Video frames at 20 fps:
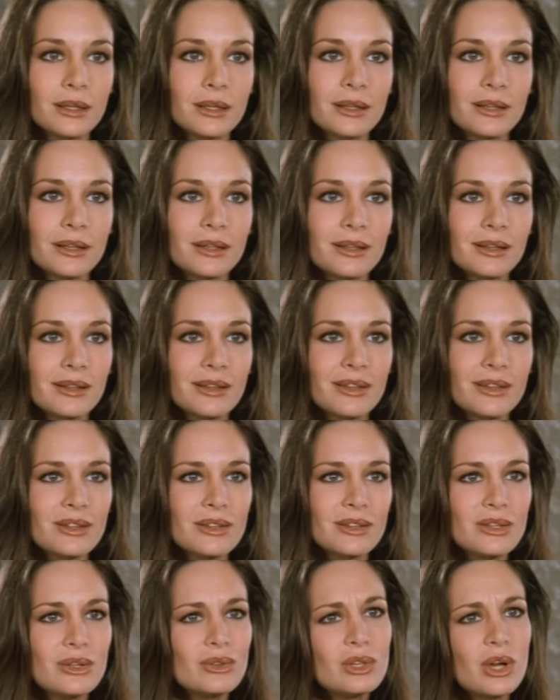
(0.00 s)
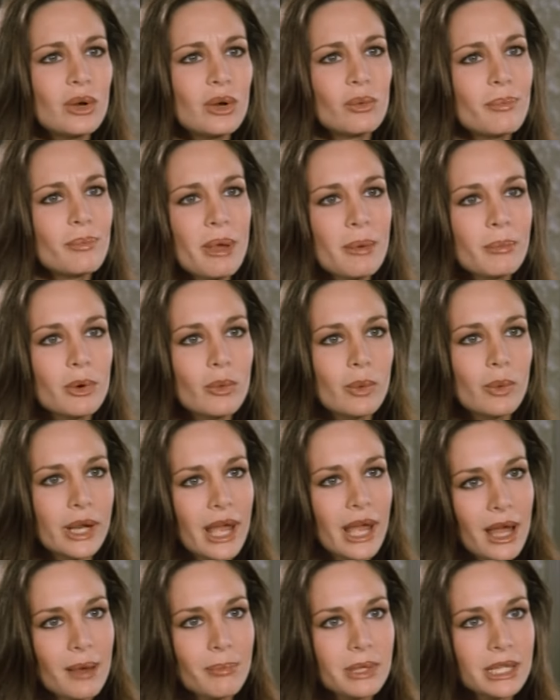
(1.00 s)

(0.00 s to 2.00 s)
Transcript: and that's wherein the mystery is solved.